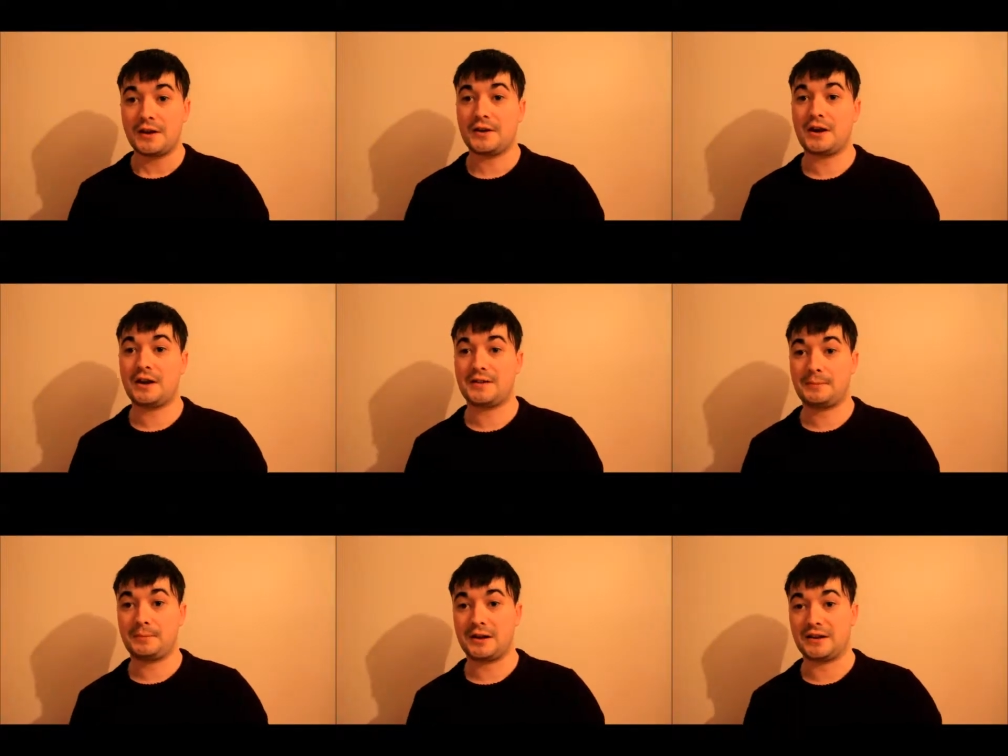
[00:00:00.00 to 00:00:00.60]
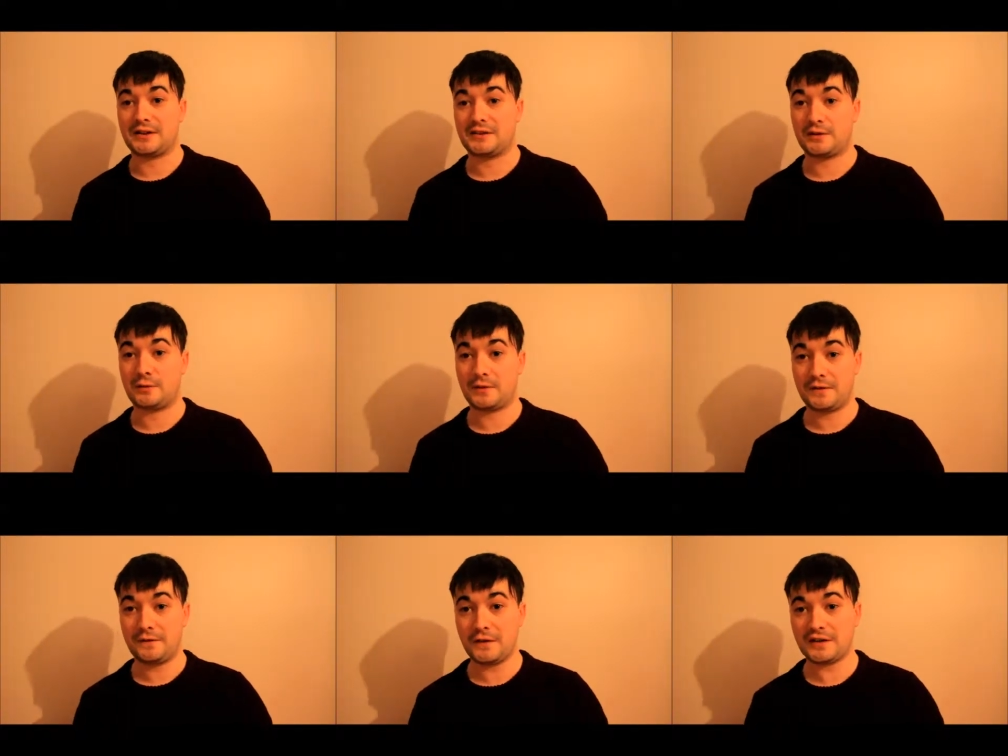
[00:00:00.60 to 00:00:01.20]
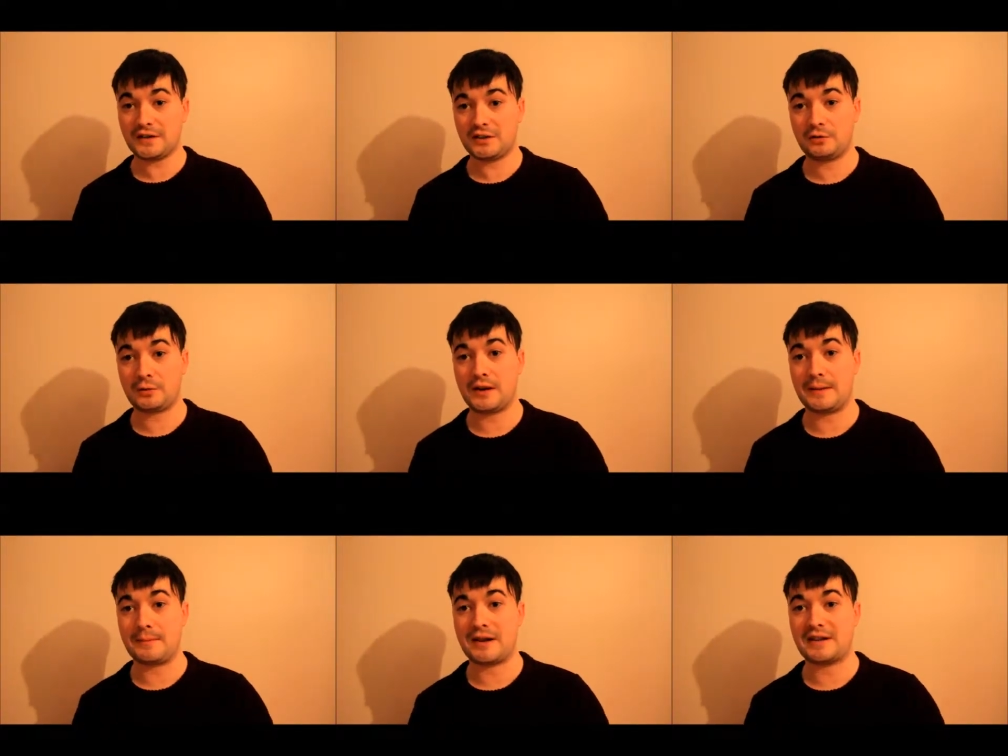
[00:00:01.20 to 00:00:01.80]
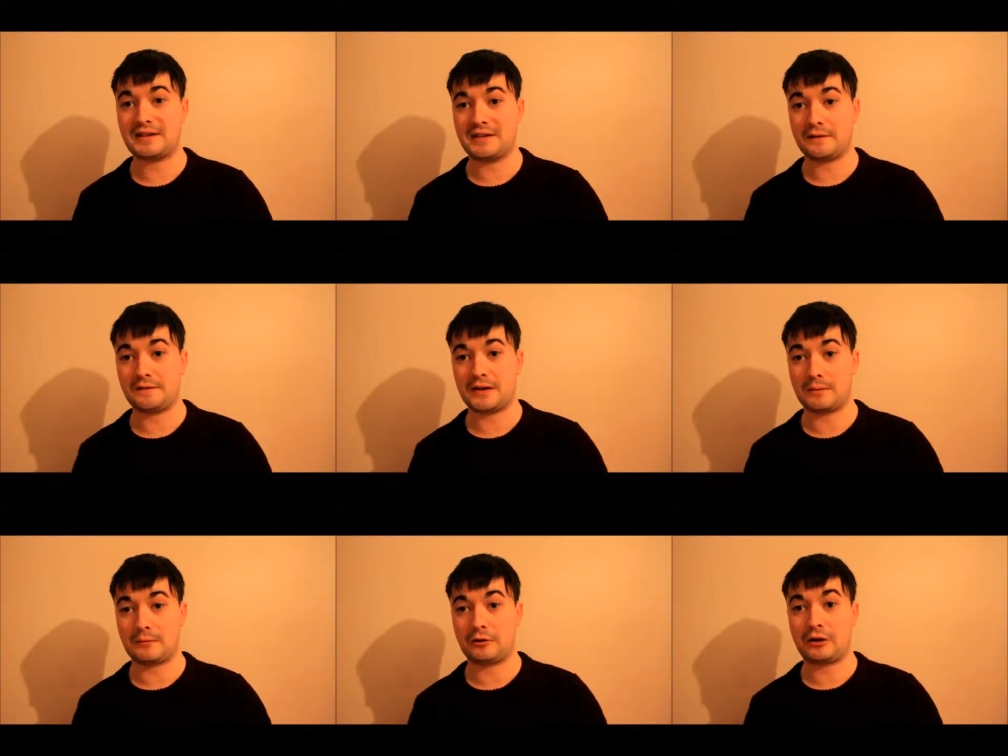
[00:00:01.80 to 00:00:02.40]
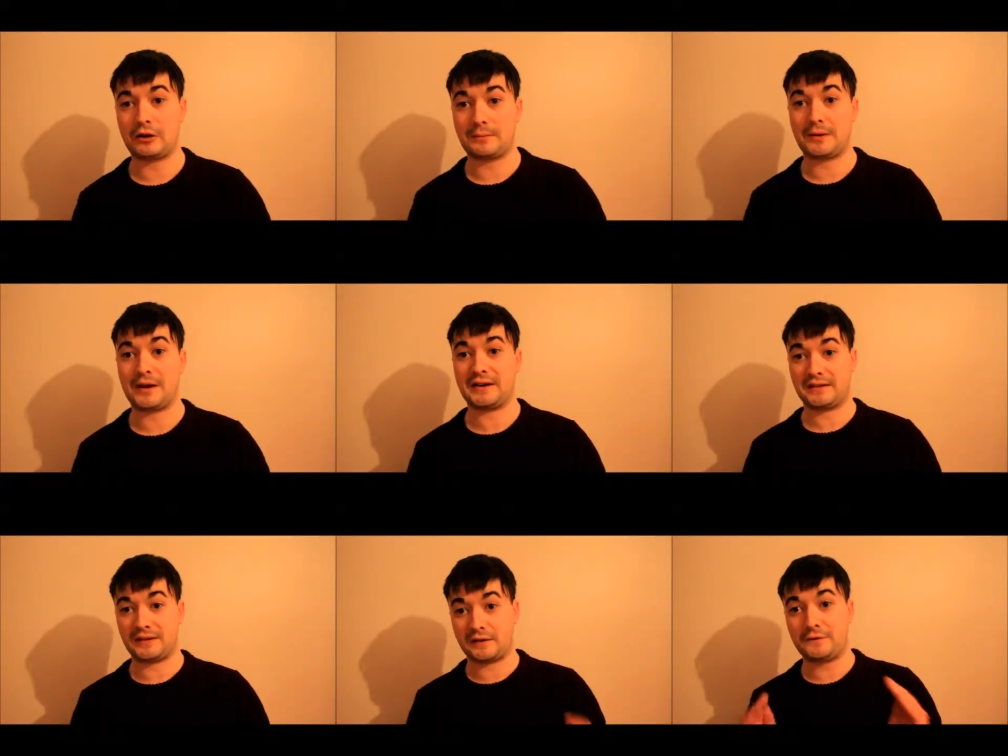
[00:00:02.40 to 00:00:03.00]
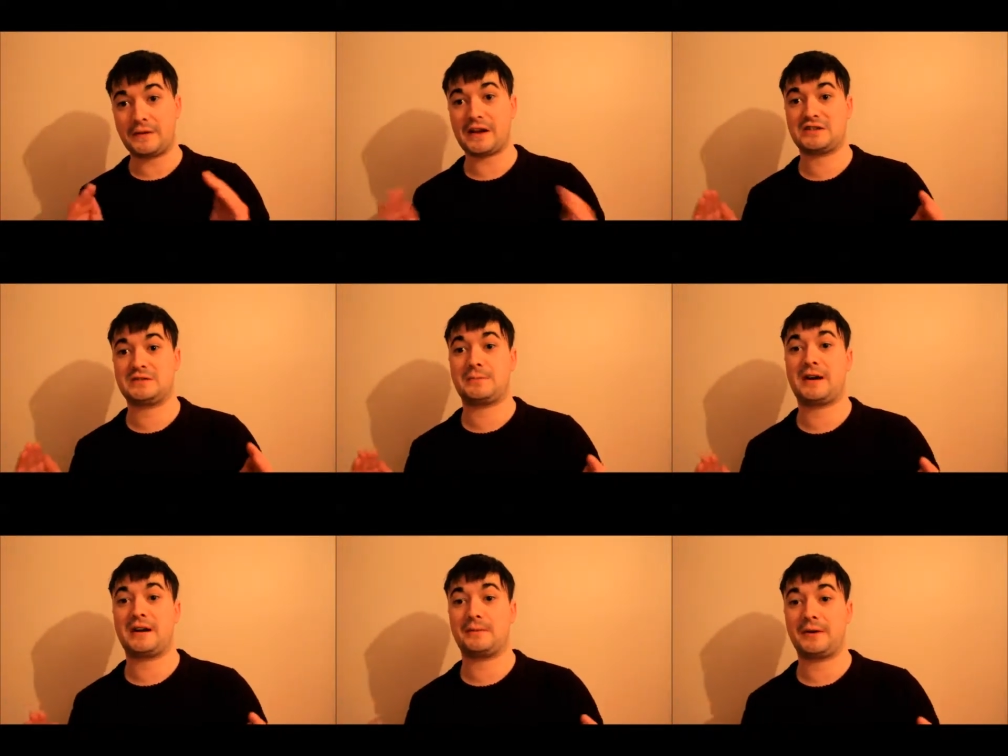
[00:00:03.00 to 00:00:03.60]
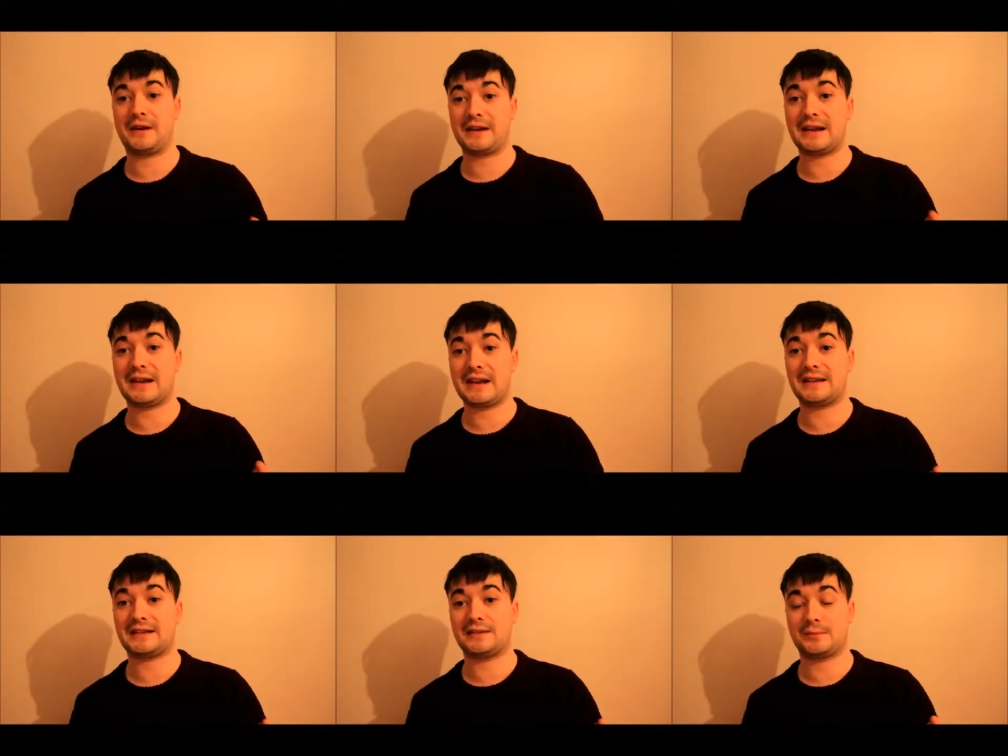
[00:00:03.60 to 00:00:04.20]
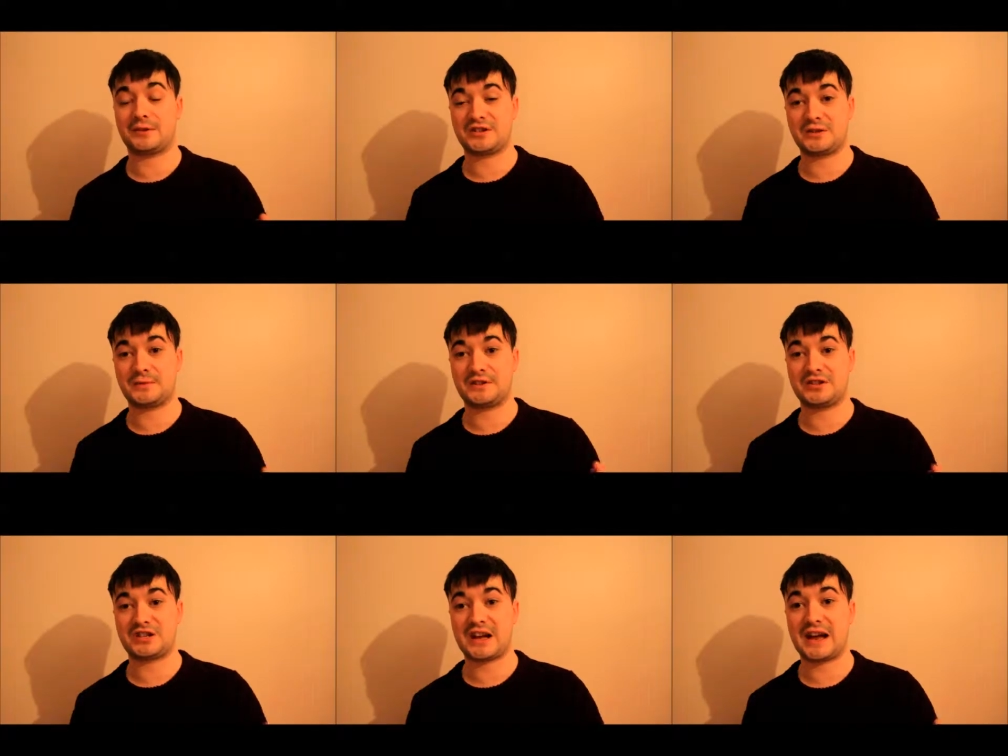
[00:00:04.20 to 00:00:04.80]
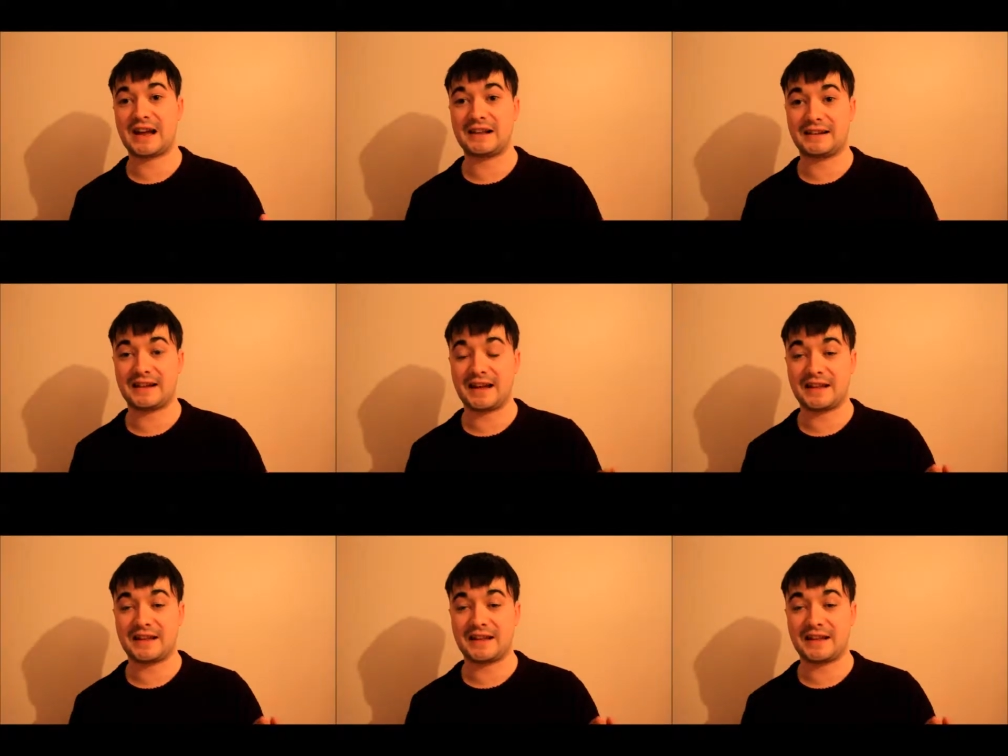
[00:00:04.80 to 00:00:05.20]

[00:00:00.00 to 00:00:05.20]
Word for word: Now, the plot. So, the first 20 minutes of the film were all about their flashback about Elise when she was a child